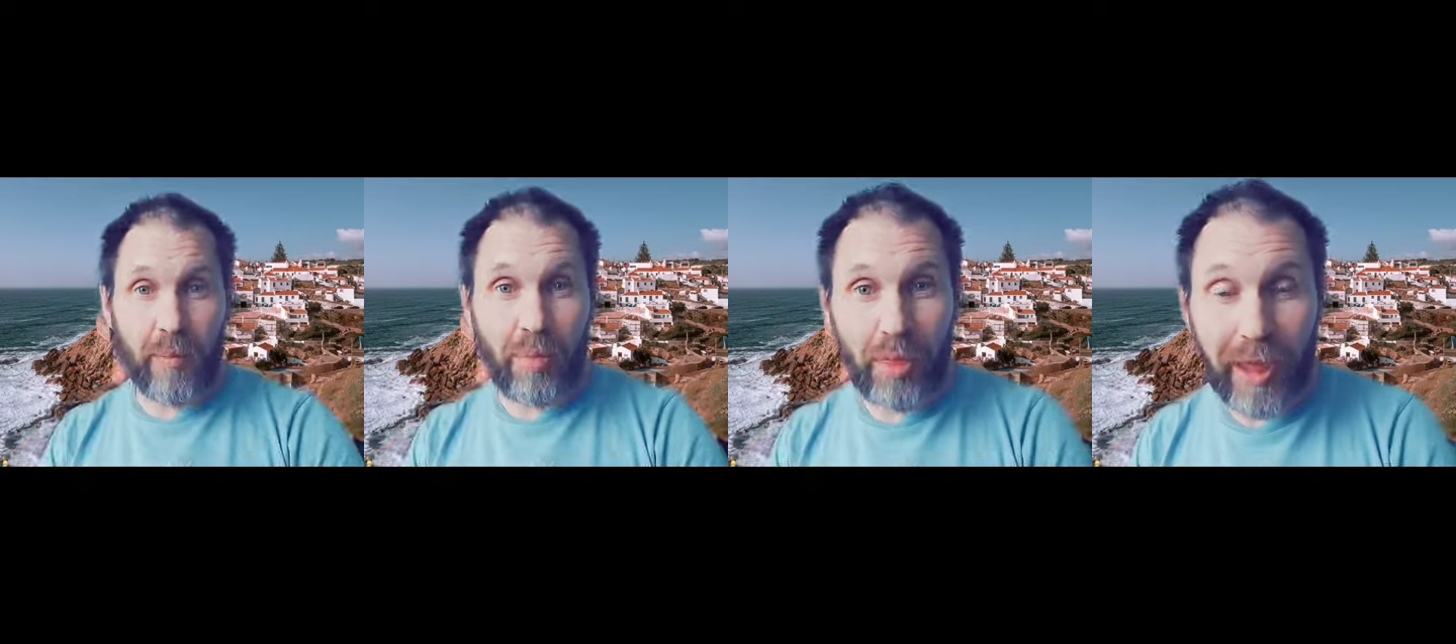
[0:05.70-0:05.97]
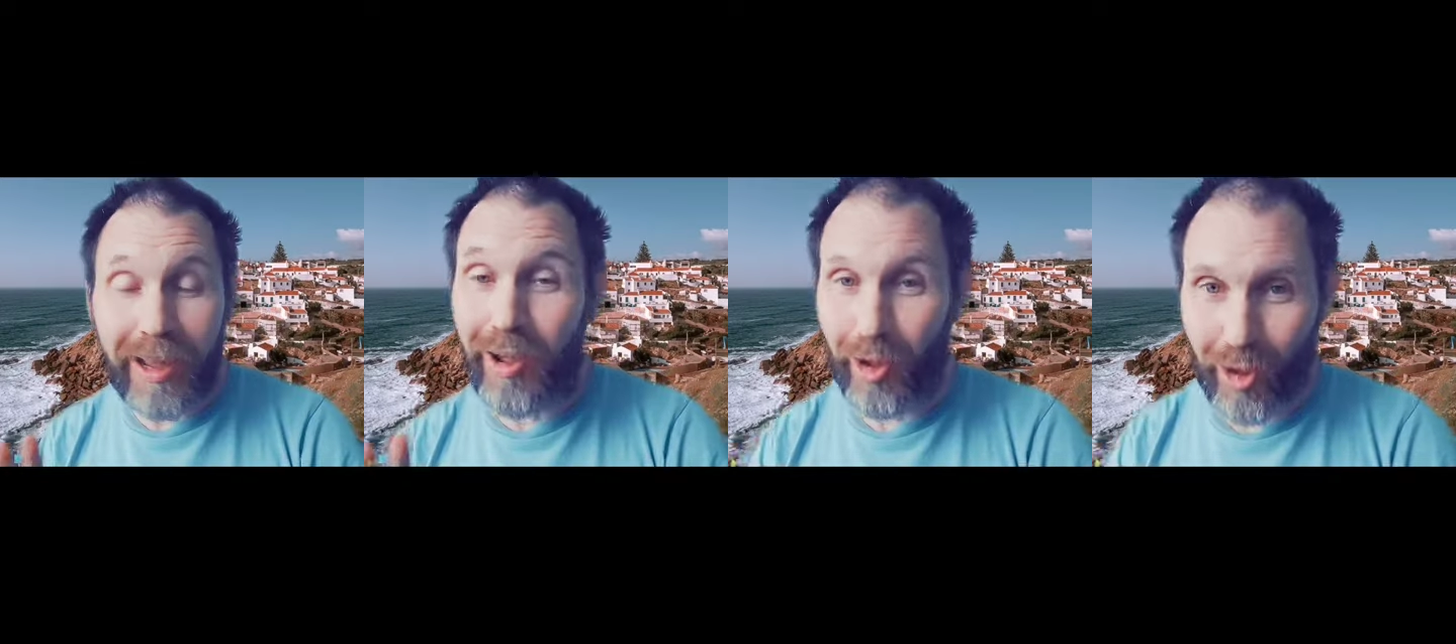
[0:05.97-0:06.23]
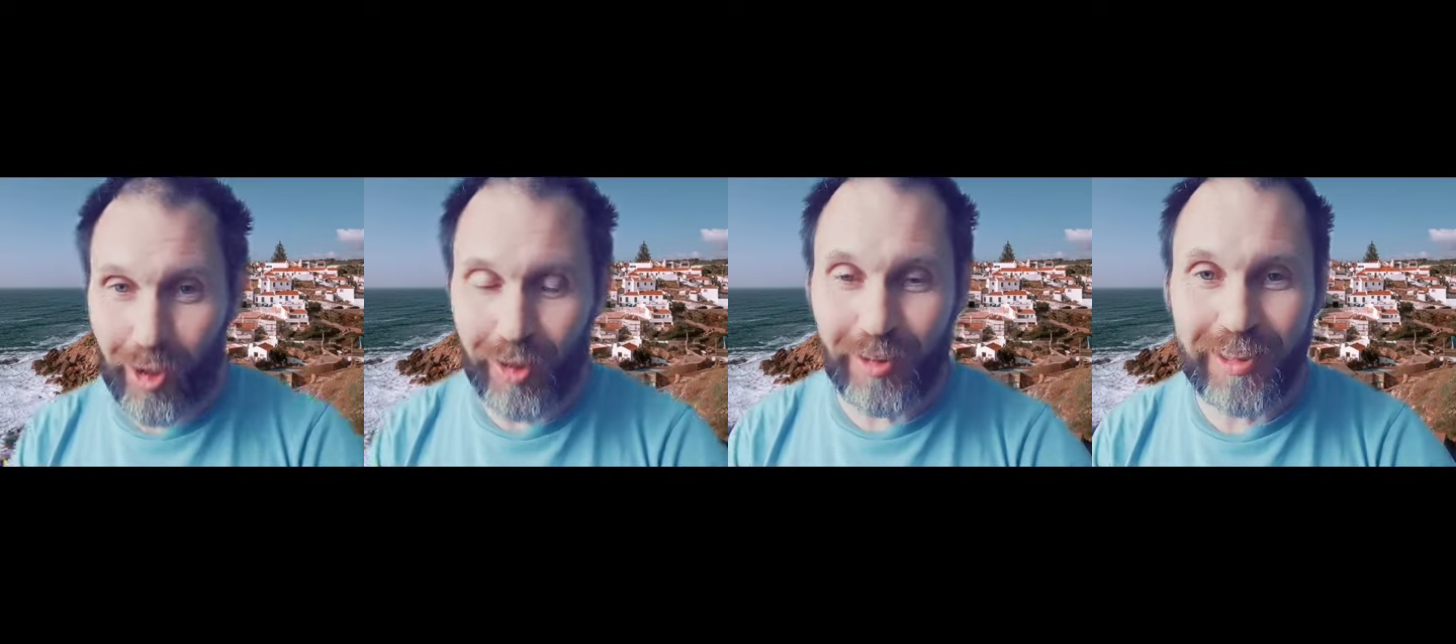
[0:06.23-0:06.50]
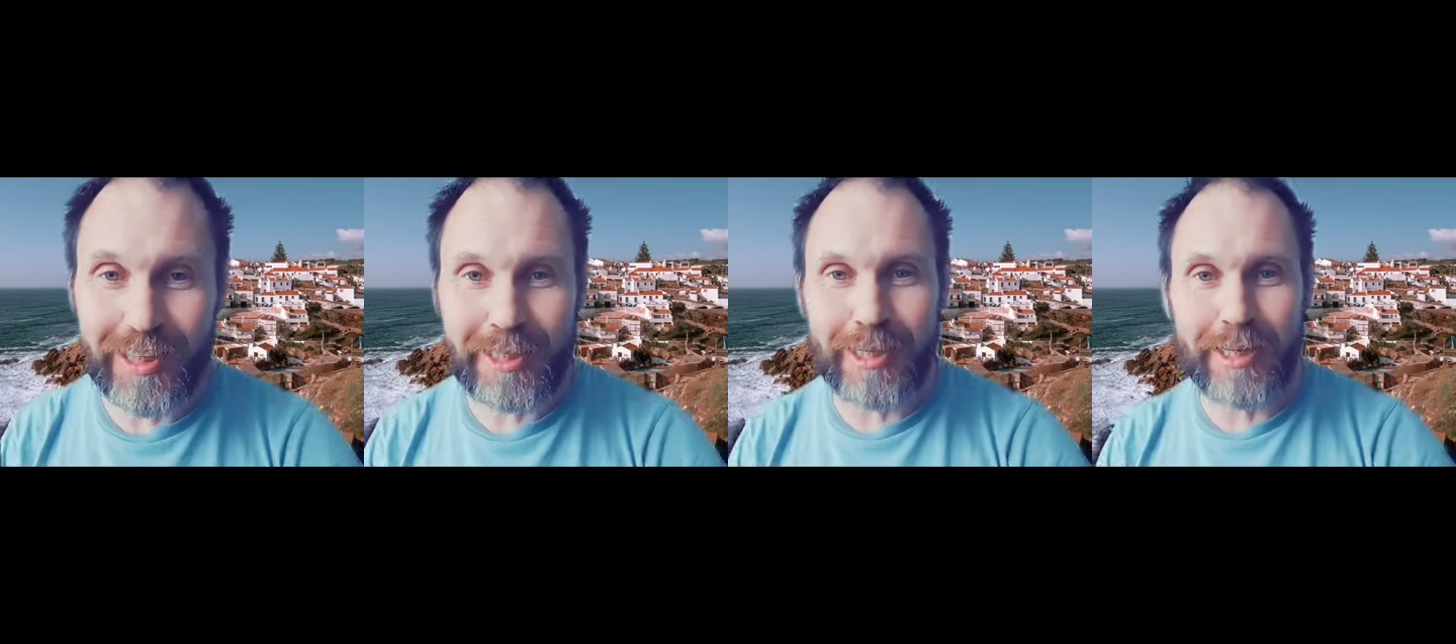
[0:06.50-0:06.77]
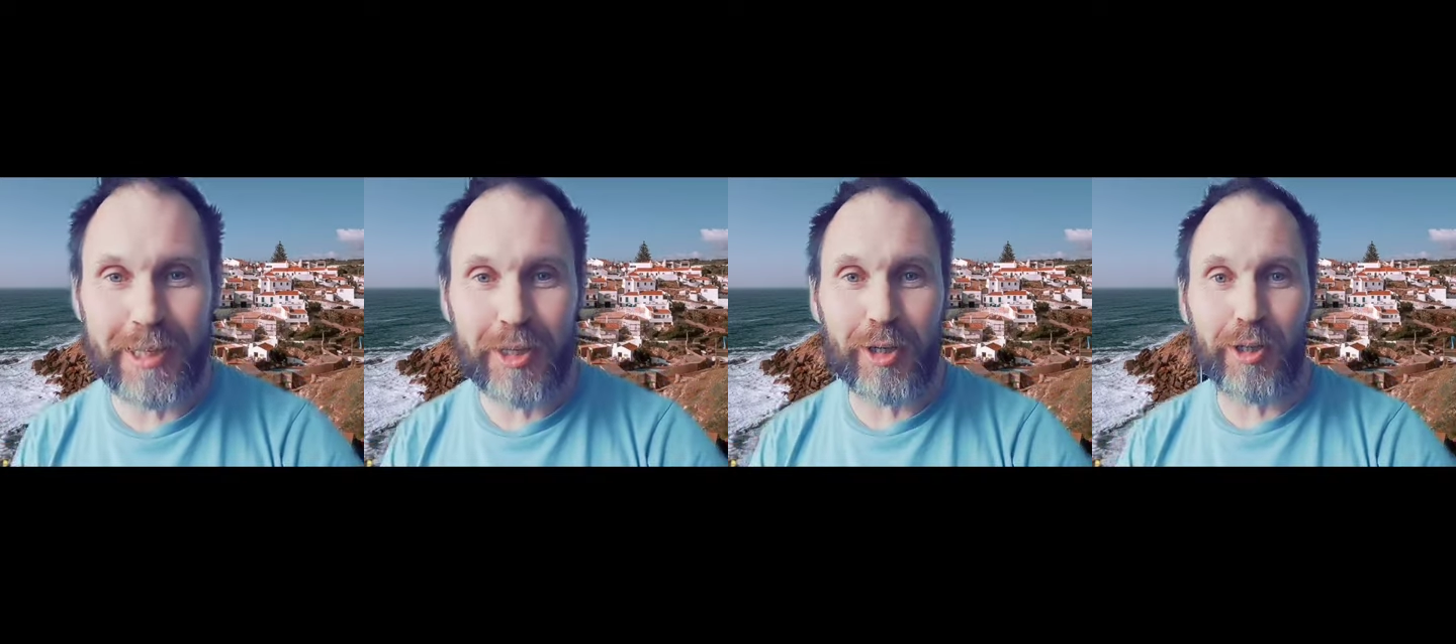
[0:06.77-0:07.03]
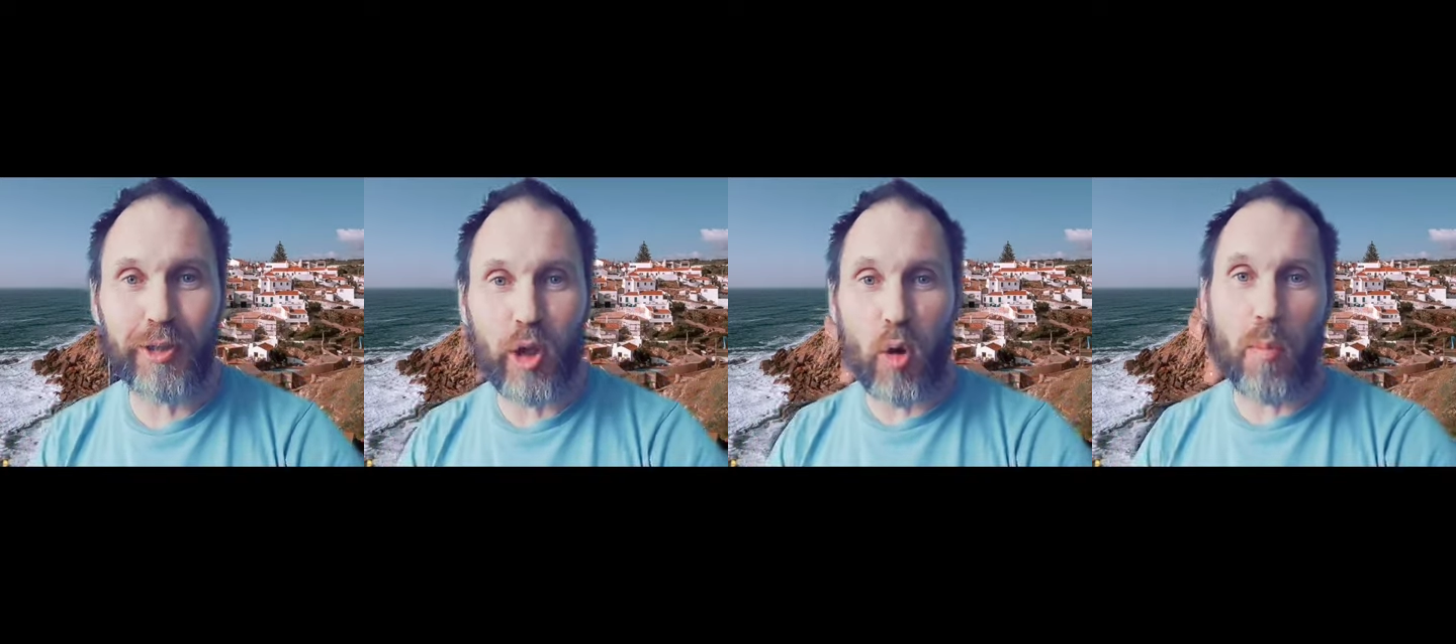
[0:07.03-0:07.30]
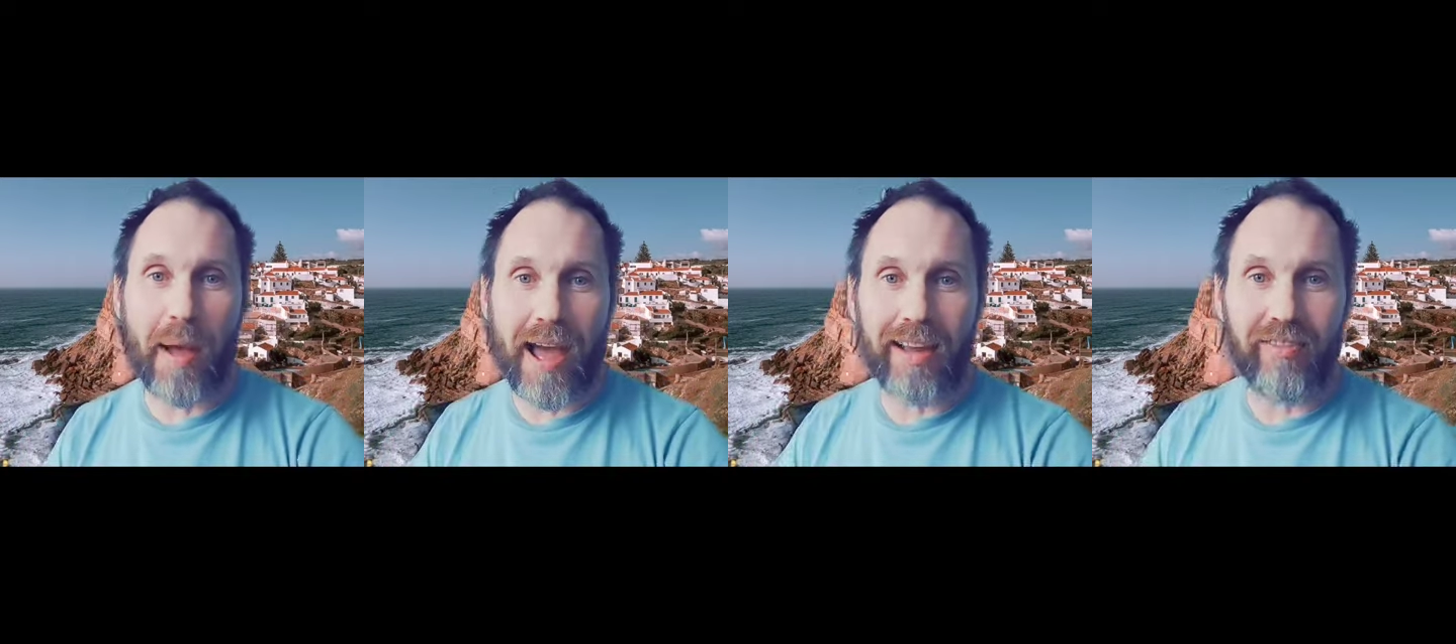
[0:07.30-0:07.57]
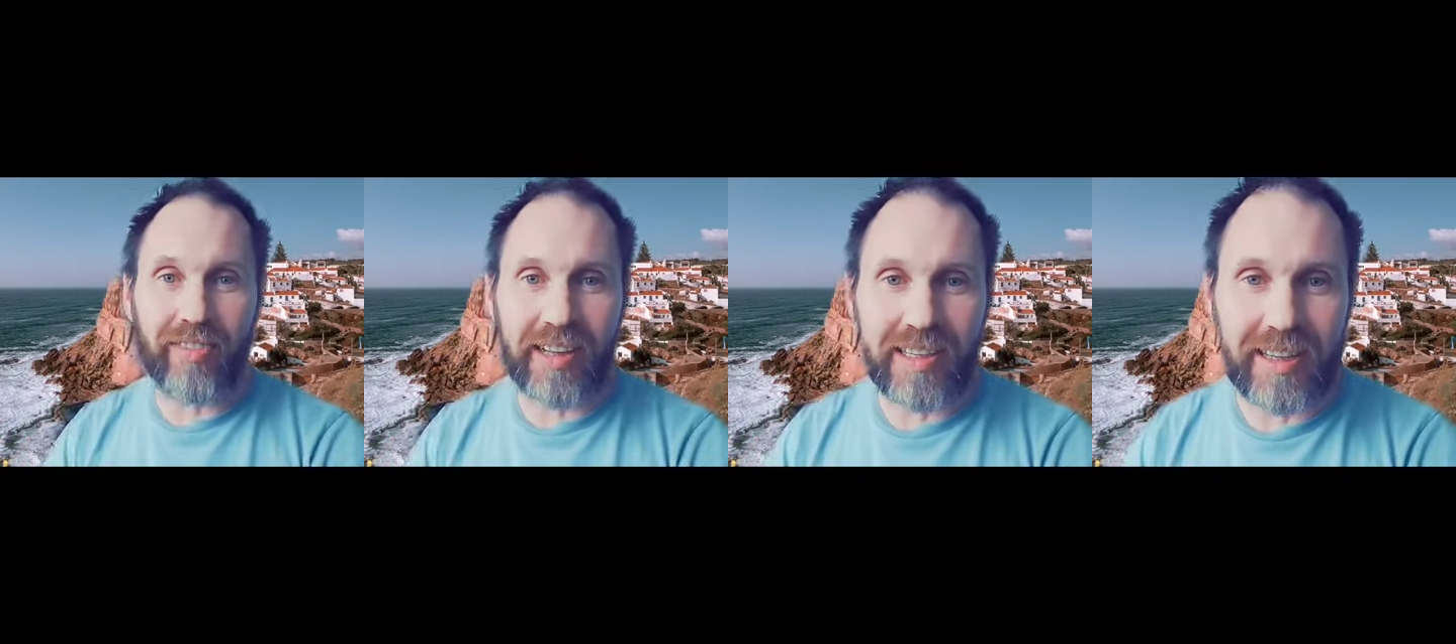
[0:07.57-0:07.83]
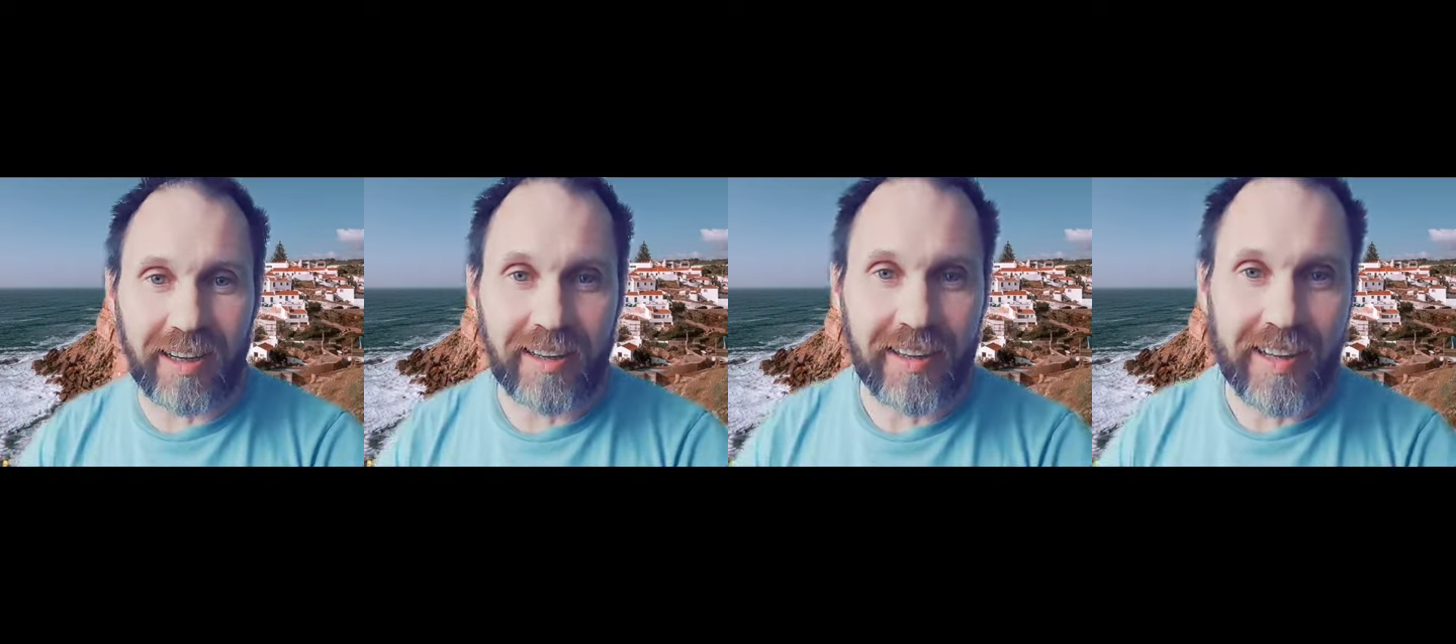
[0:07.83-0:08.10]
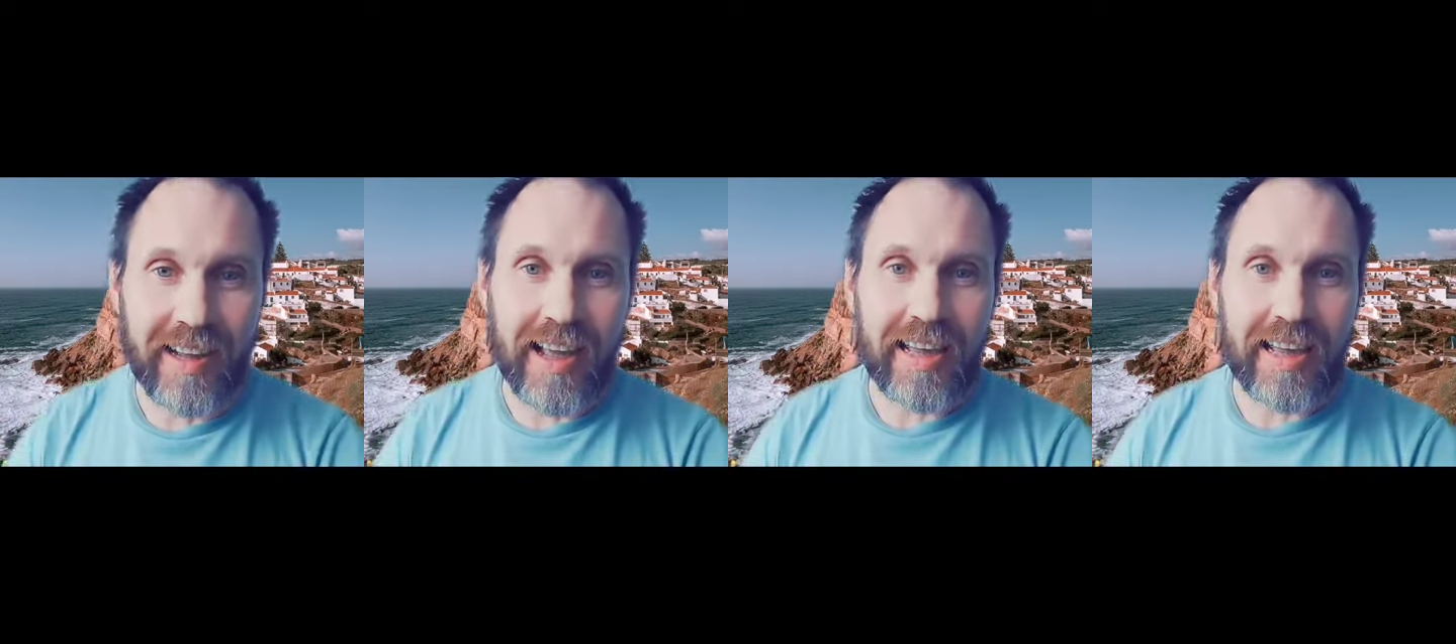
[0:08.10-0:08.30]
the digital nomad visa.